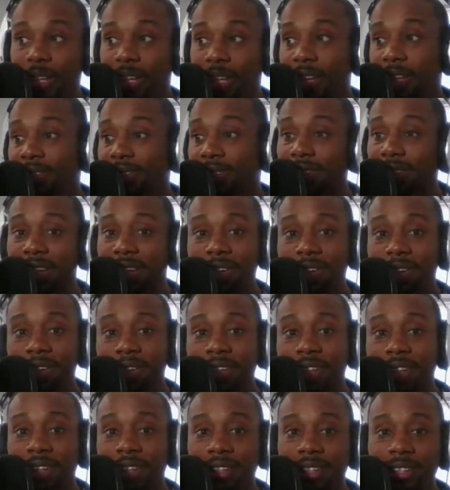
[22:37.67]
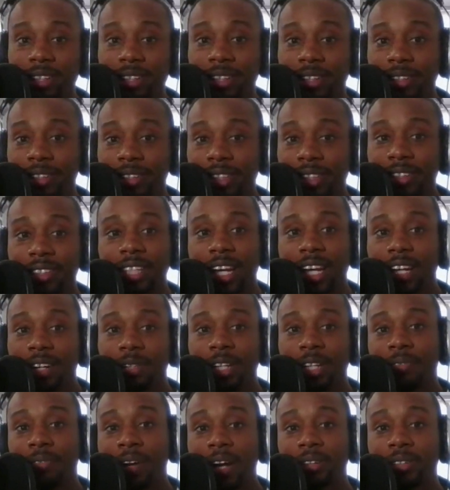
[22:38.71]
in theory, there's not
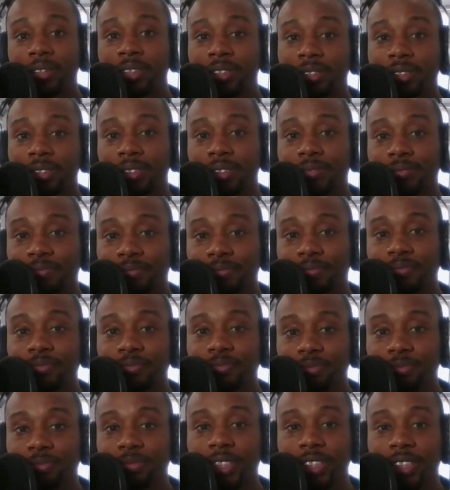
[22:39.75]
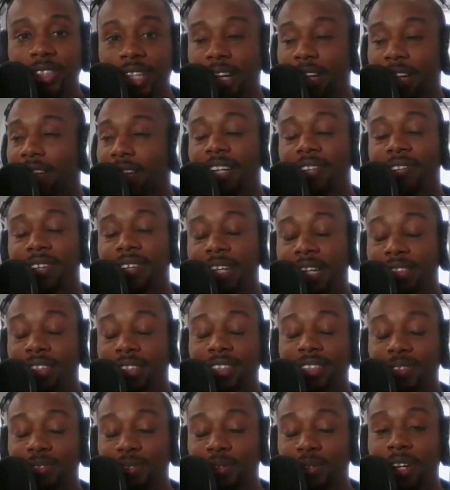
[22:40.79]
enough houses. There's not enough
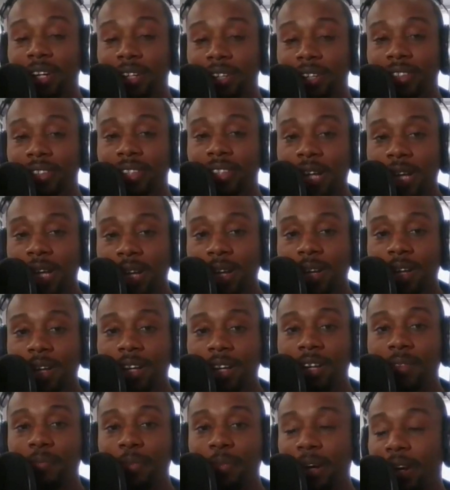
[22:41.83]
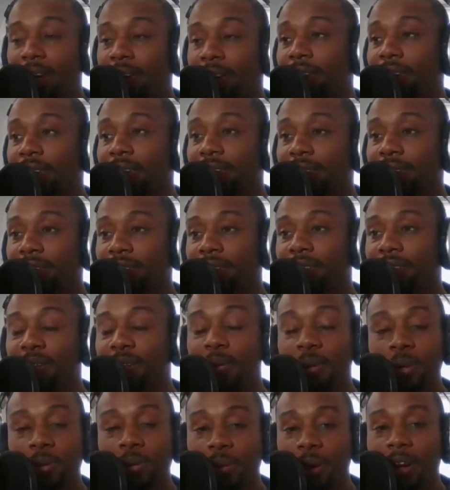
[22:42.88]
houses across America to
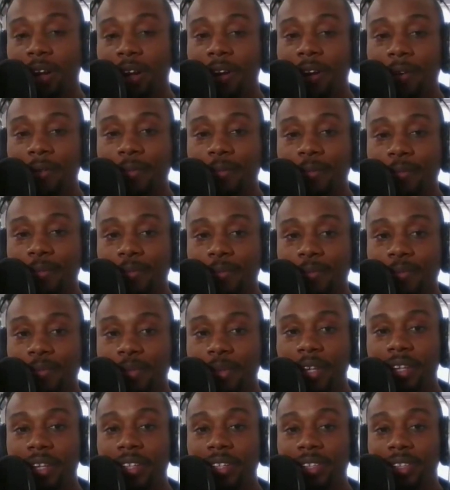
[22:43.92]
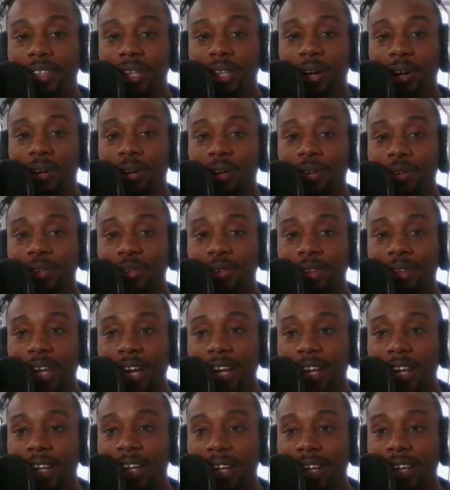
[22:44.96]
go around. So
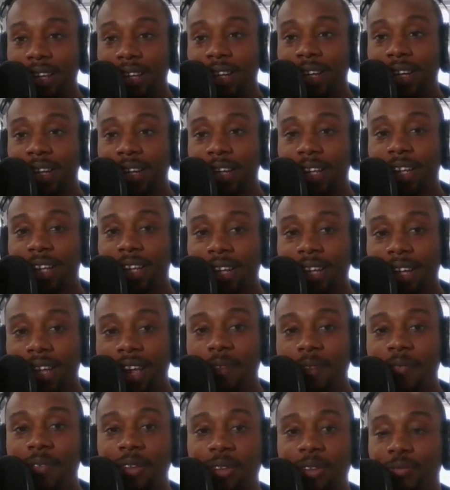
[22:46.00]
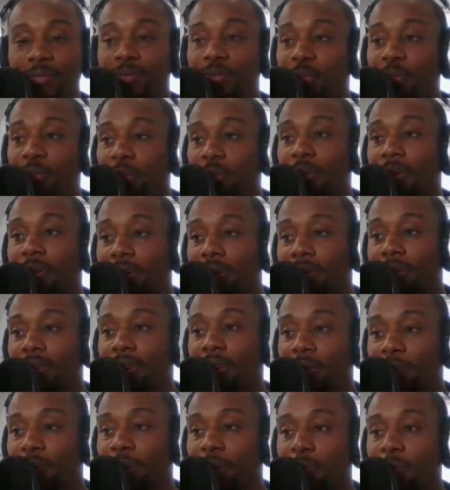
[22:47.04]
even
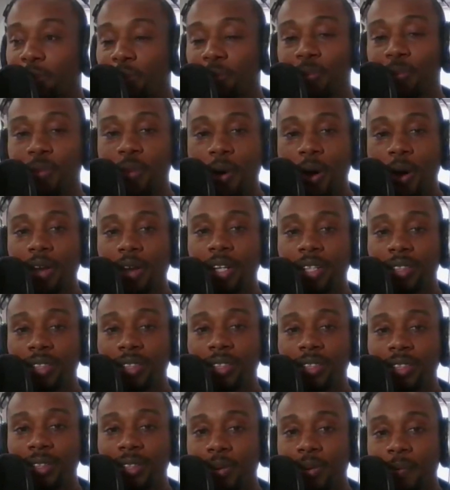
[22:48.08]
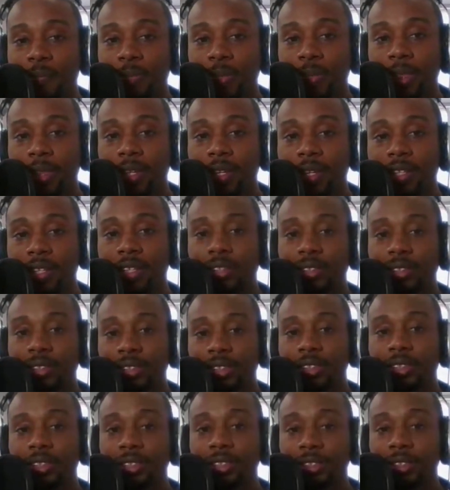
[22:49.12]
if people wanted to,
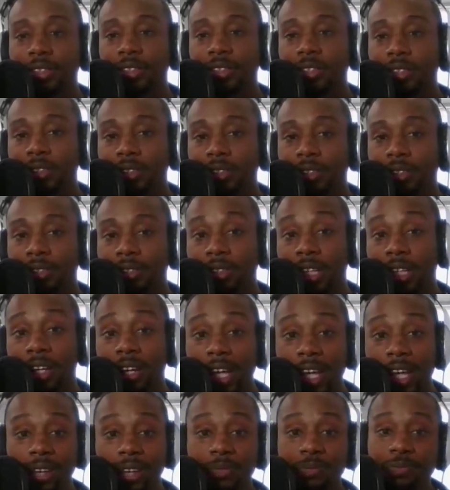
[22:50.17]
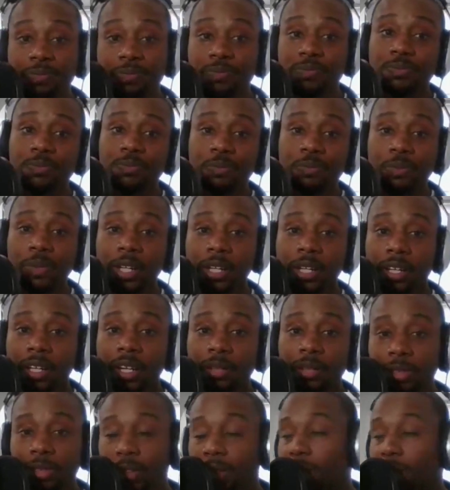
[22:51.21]
just say, hey,
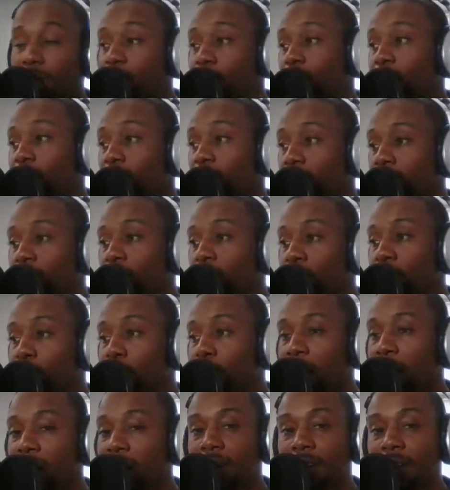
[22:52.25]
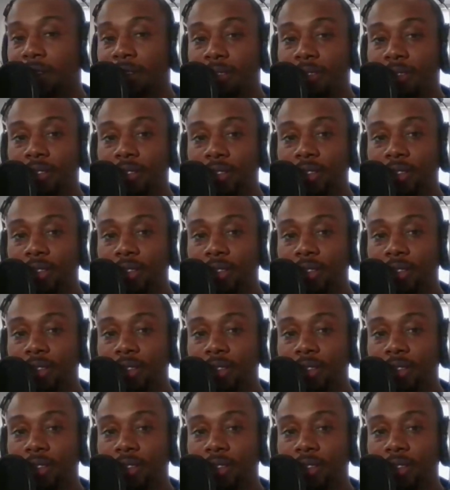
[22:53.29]
I'm just gonna still go buying,